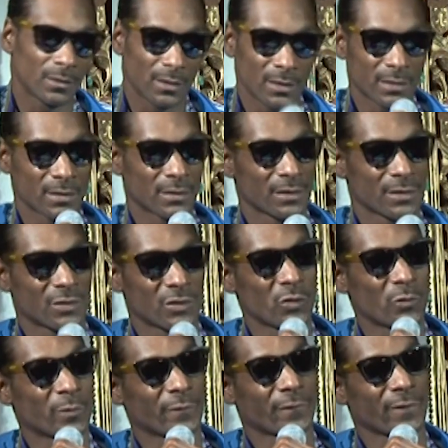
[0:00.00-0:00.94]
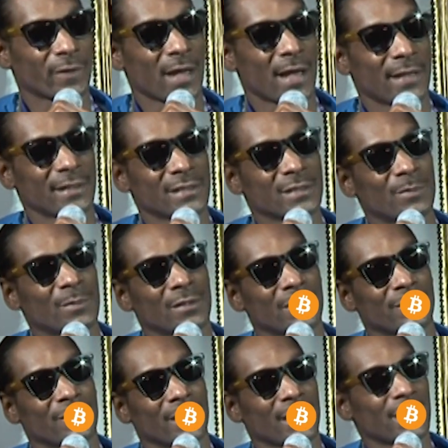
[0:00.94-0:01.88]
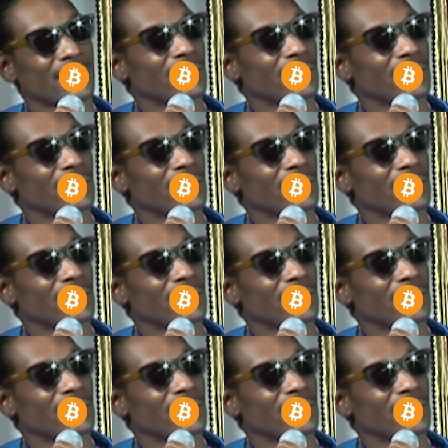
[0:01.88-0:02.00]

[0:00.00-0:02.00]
This is a super fly in this month.